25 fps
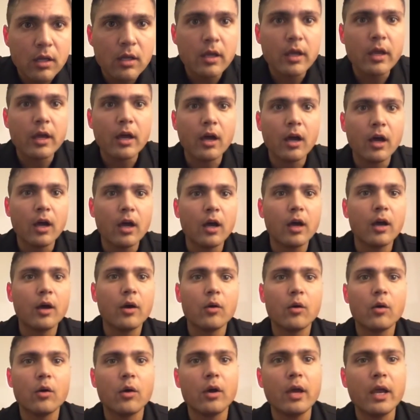Uh,
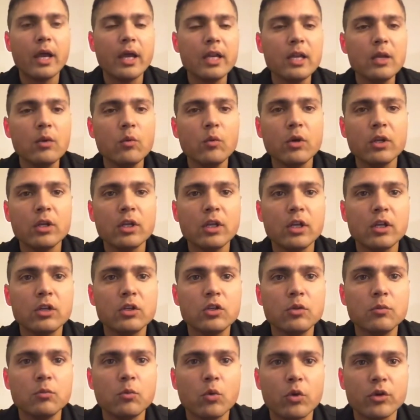anyone going to
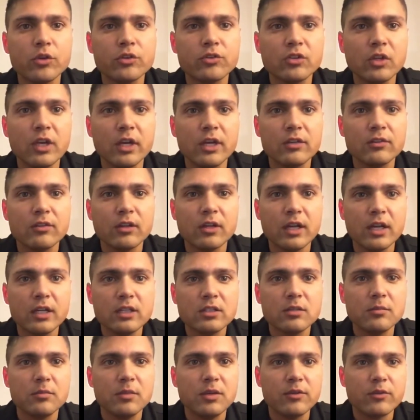do more studies on H
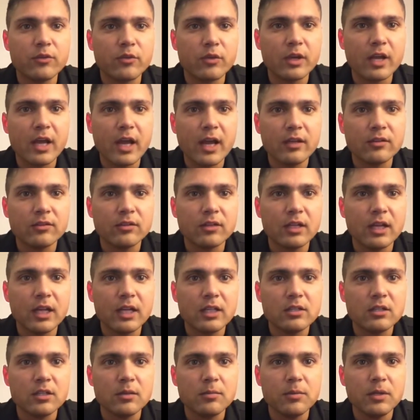M B free acid, A
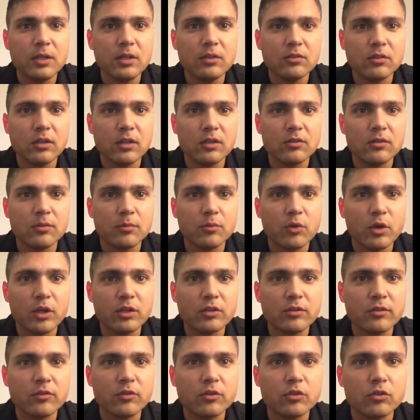T P studies,
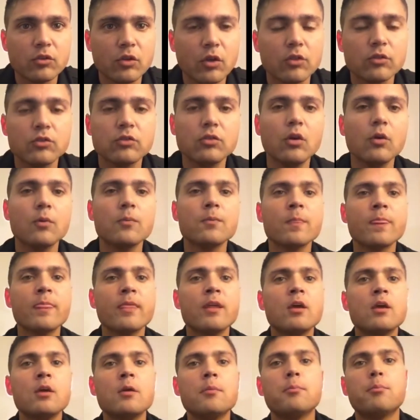impressive results? So,
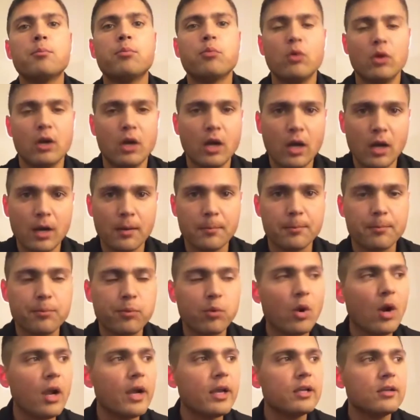uh,
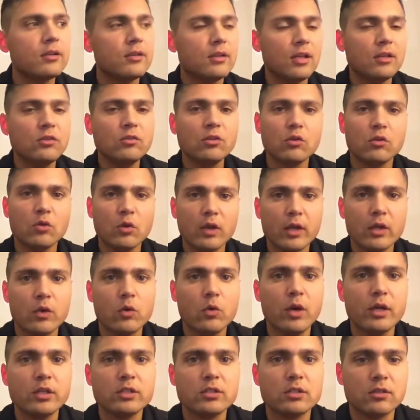Brian, that's a great
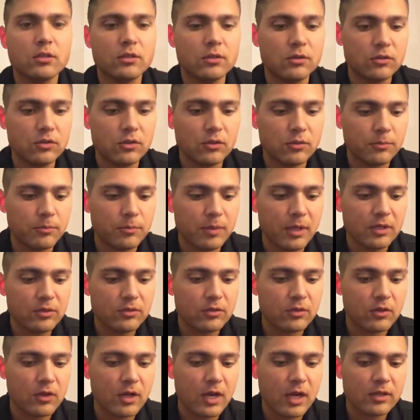question. Just basically,
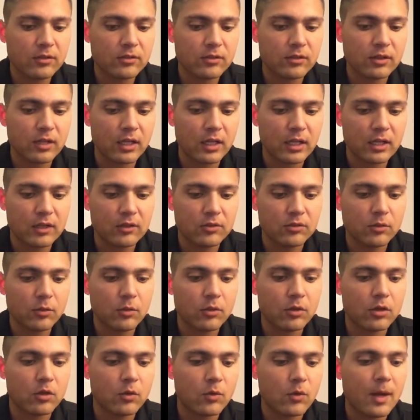you're asking, like, is someone
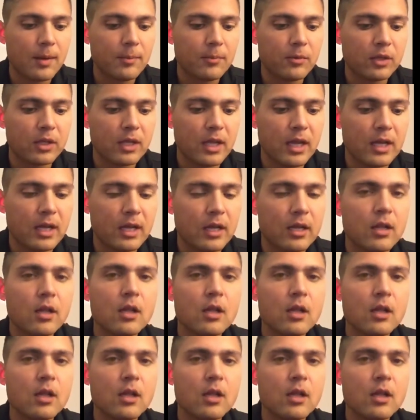going to replicate it?